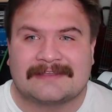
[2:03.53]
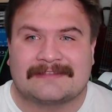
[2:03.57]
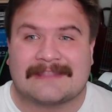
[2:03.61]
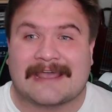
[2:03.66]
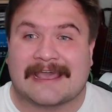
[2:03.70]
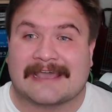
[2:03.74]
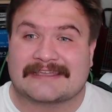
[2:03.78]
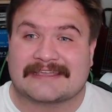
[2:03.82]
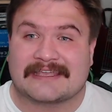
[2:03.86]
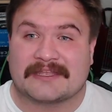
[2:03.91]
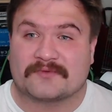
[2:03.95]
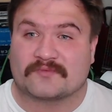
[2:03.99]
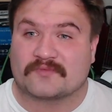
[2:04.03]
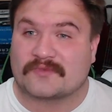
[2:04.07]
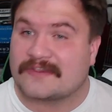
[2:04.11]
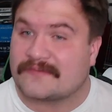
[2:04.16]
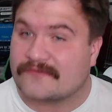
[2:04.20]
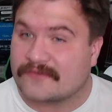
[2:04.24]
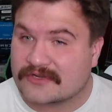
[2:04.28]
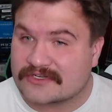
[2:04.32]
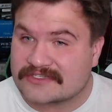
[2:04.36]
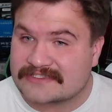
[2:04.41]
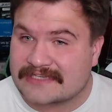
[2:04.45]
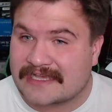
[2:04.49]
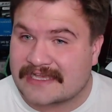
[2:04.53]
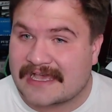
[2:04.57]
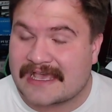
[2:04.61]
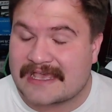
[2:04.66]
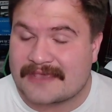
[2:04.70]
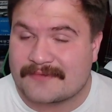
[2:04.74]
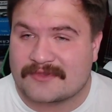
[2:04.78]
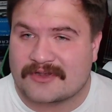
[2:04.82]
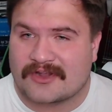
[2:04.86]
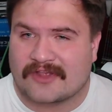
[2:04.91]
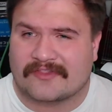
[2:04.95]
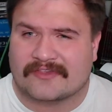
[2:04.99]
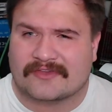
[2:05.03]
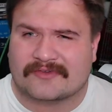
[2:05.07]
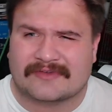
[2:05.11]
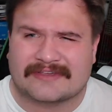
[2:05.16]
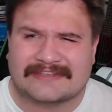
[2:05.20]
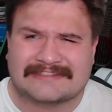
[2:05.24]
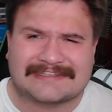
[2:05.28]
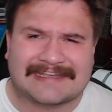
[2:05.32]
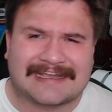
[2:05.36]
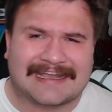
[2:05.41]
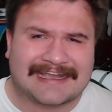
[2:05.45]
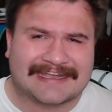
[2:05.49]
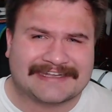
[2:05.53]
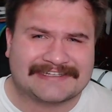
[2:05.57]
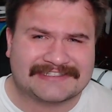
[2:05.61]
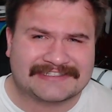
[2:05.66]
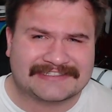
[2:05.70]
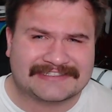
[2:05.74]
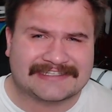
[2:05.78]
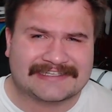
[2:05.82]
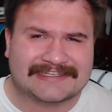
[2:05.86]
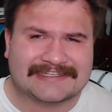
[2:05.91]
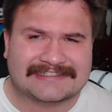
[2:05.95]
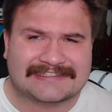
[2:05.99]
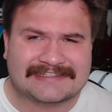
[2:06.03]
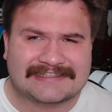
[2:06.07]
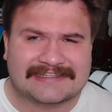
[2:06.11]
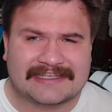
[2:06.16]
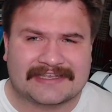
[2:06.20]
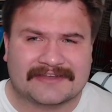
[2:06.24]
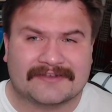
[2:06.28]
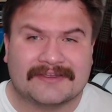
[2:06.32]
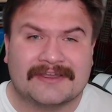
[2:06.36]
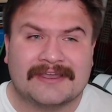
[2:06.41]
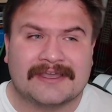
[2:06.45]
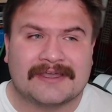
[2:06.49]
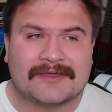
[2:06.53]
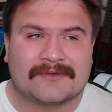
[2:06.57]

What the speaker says: that can reverse time and all the crazy hijinks he gets in there.